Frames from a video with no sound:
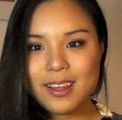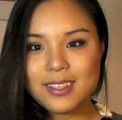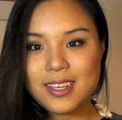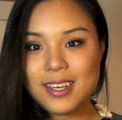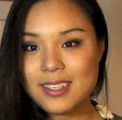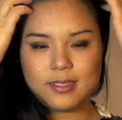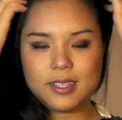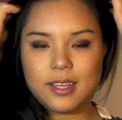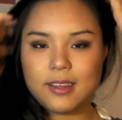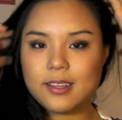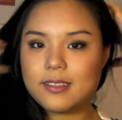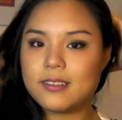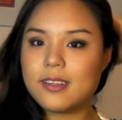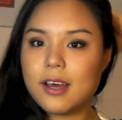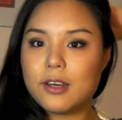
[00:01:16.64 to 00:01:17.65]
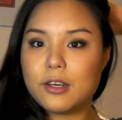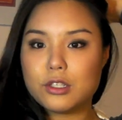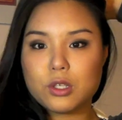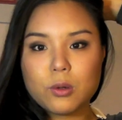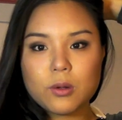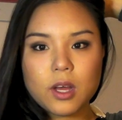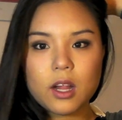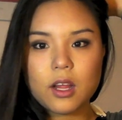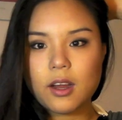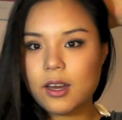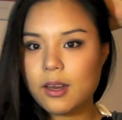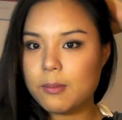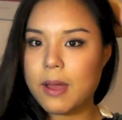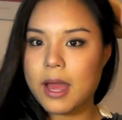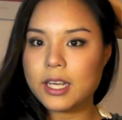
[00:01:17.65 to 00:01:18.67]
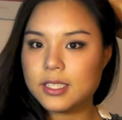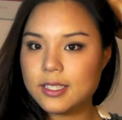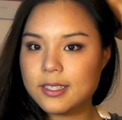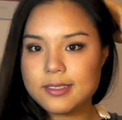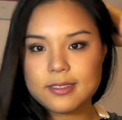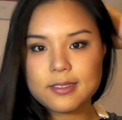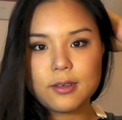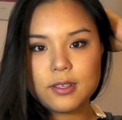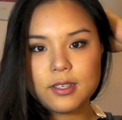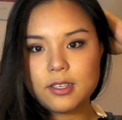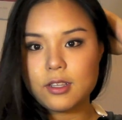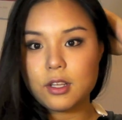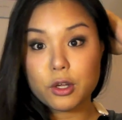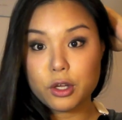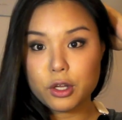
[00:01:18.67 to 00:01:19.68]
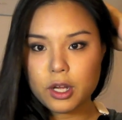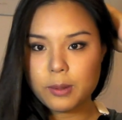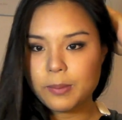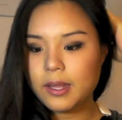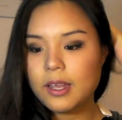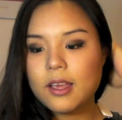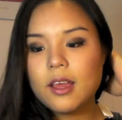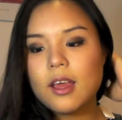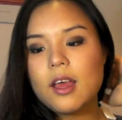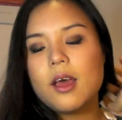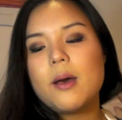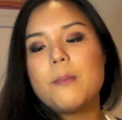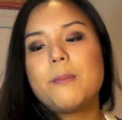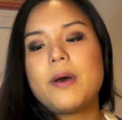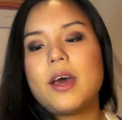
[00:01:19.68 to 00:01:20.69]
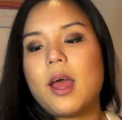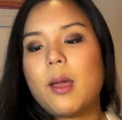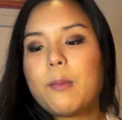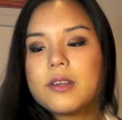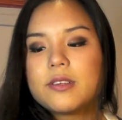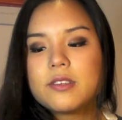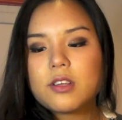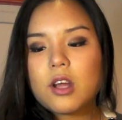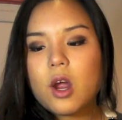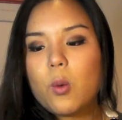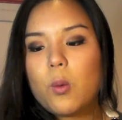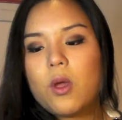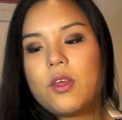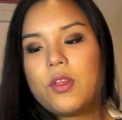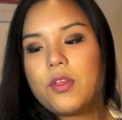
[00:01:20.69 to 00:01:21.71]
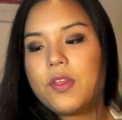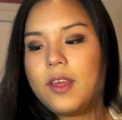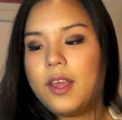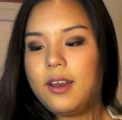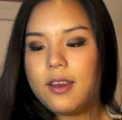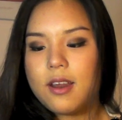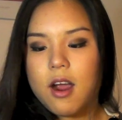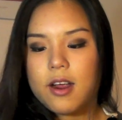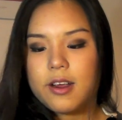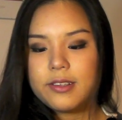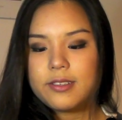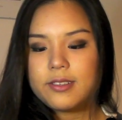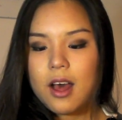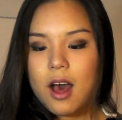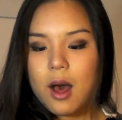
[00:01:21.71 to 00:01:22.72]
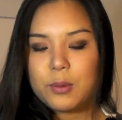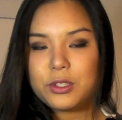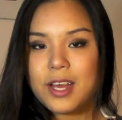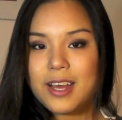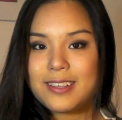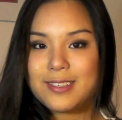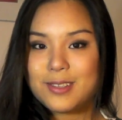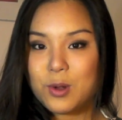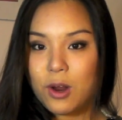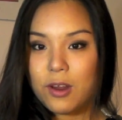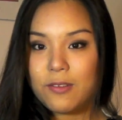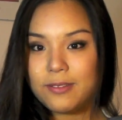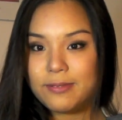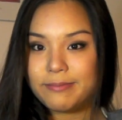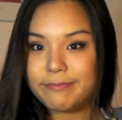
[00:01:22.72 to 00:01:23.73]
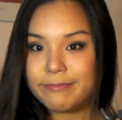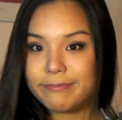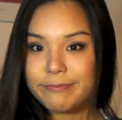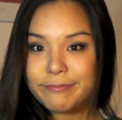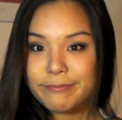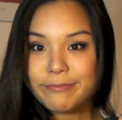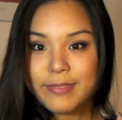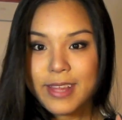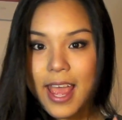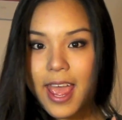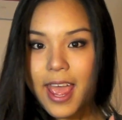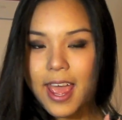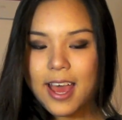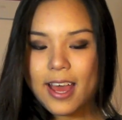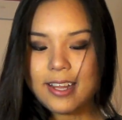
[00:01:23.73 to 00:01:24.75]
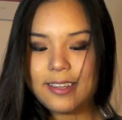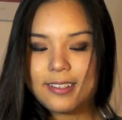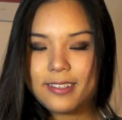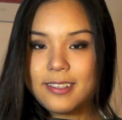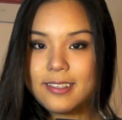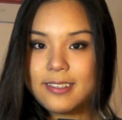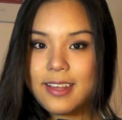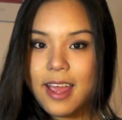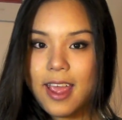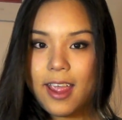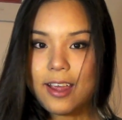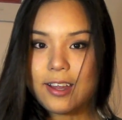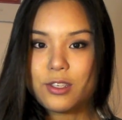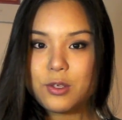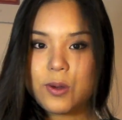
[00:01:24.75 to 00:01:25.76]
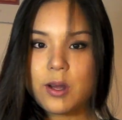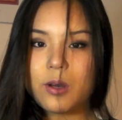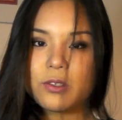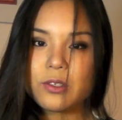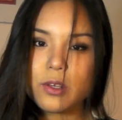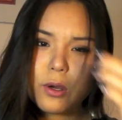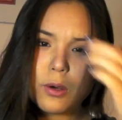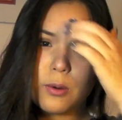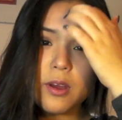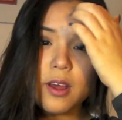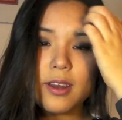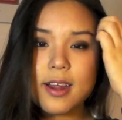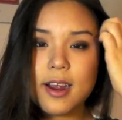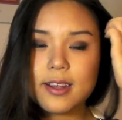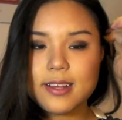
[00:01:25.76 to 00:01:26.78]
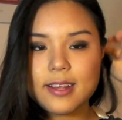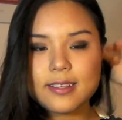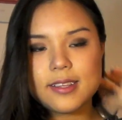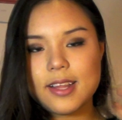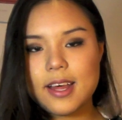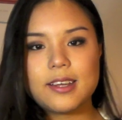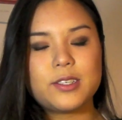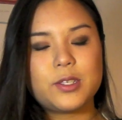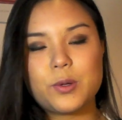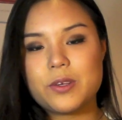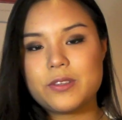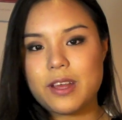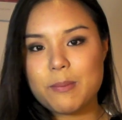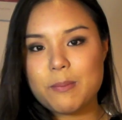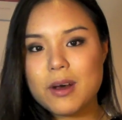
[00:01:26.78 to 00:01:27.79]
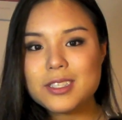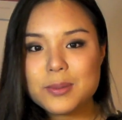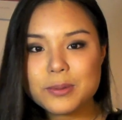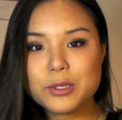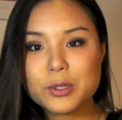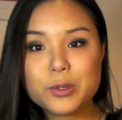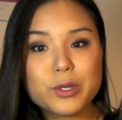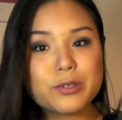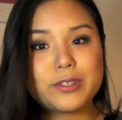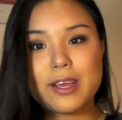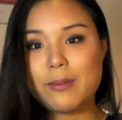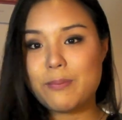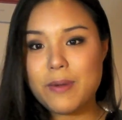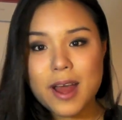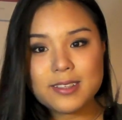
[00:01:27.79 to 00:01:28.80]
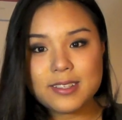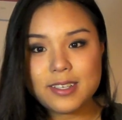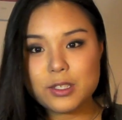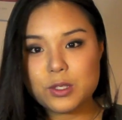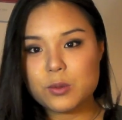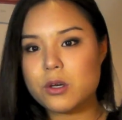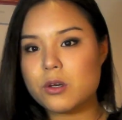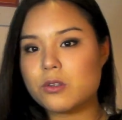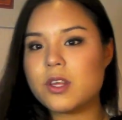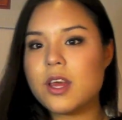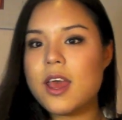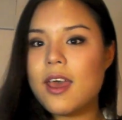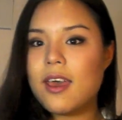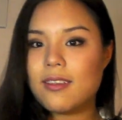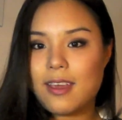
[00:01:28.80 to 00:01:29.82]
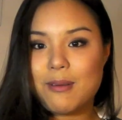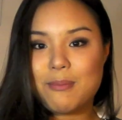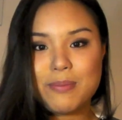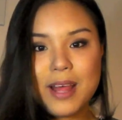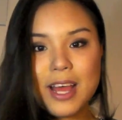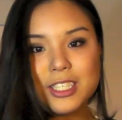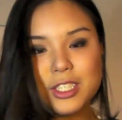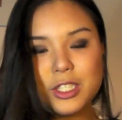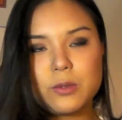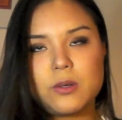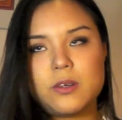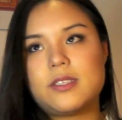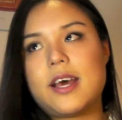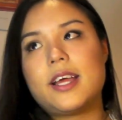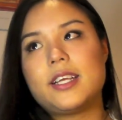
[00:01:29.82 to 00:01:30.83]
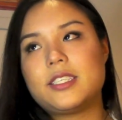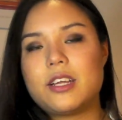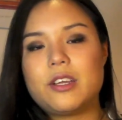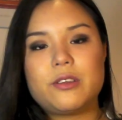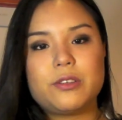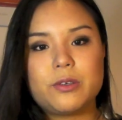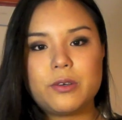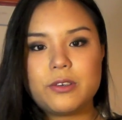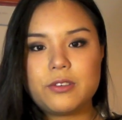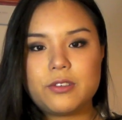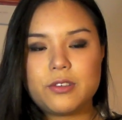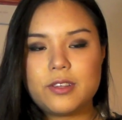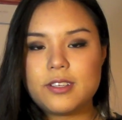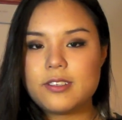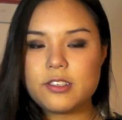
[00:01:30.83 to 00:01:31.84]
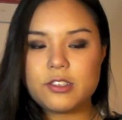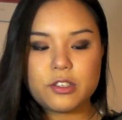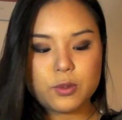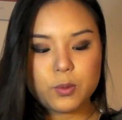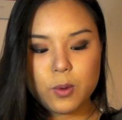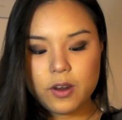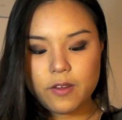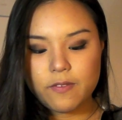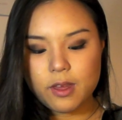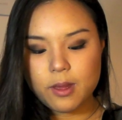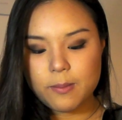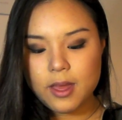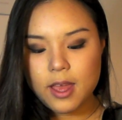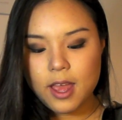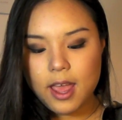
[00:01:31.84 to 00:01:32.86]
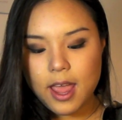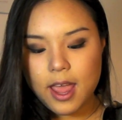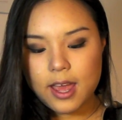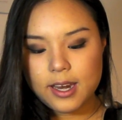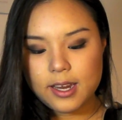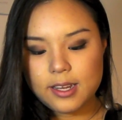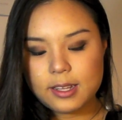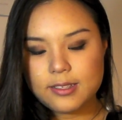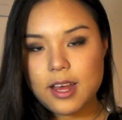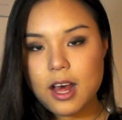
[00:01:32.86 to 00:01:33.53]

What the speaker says: didn't see this undertone color. I didn't match it, so it didn't look good on me. But I'm going to start with the NARS Albatross Torrid. And this is a duo, so NARS has a lot of duos. They have multiple duos, they have bronzing duos, they have blush duos, eyeshadow duos. So this is just one of them, and it is